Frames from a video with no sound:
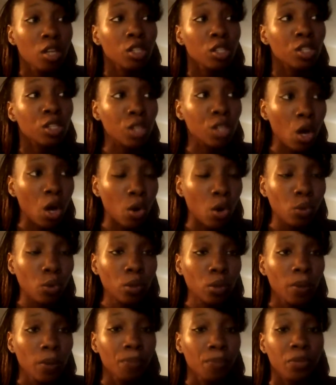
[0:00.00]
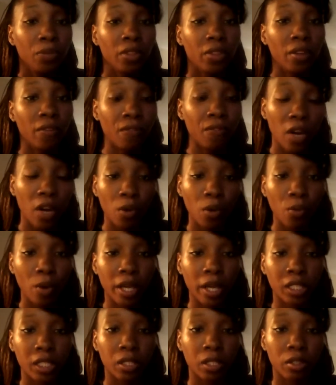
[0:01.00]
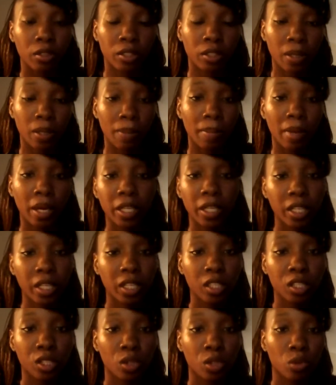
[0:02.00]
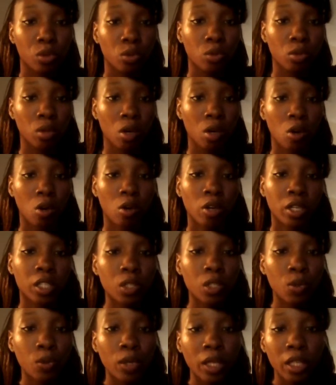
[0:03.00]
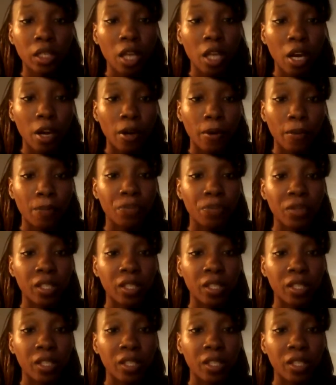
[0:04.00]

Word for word: So the fundraiser, the money is due on the 23rd.